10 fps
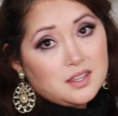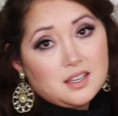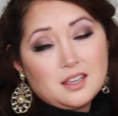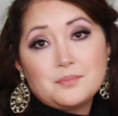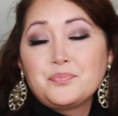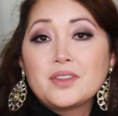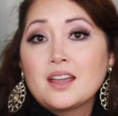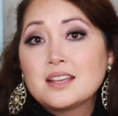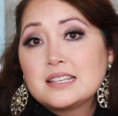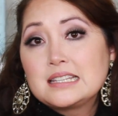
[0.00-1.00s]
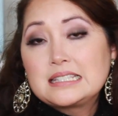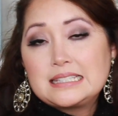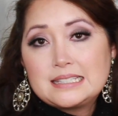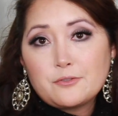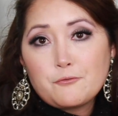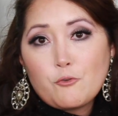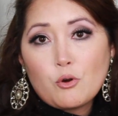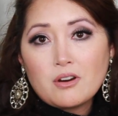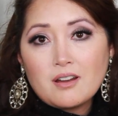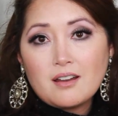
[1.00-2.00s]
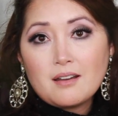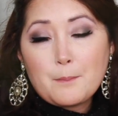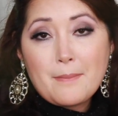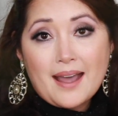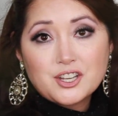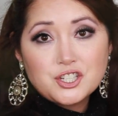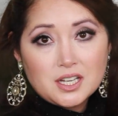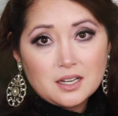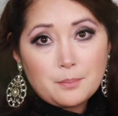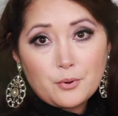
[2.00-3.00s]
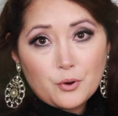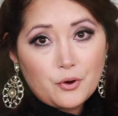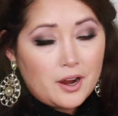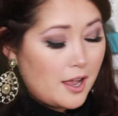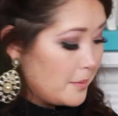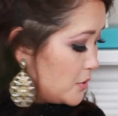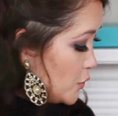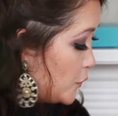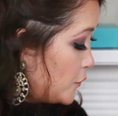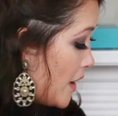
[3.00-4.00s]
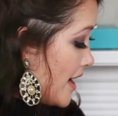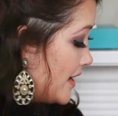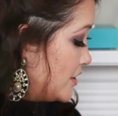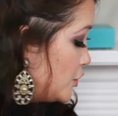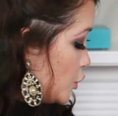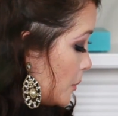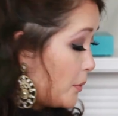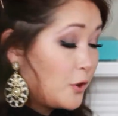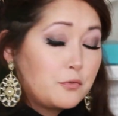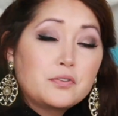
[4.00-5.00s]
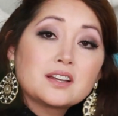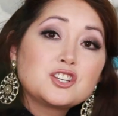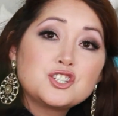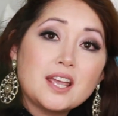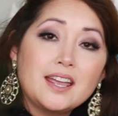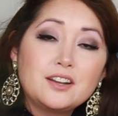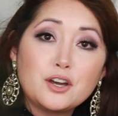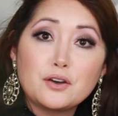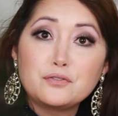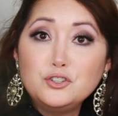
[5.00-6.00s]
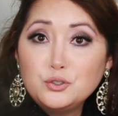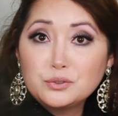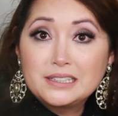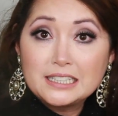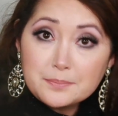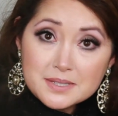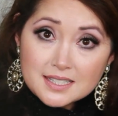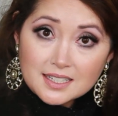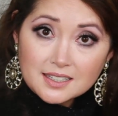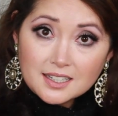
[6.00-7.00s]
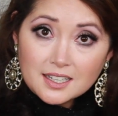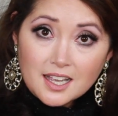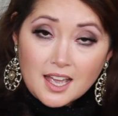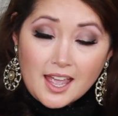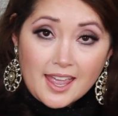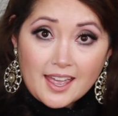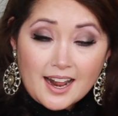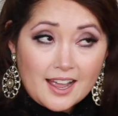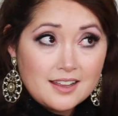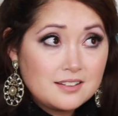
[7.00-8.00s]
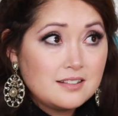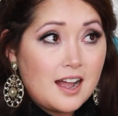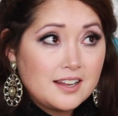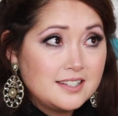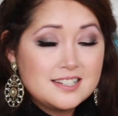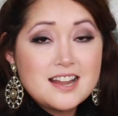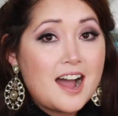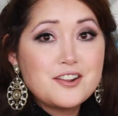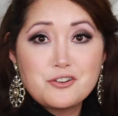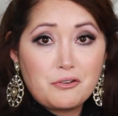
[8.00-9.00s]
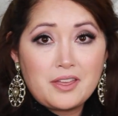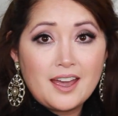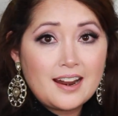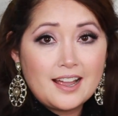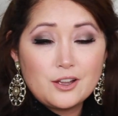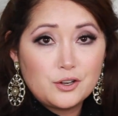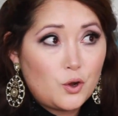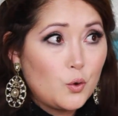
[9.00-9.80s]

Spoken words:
the Sephora matching program to find your perfect shade of nude lipstick. And I did not know that. I had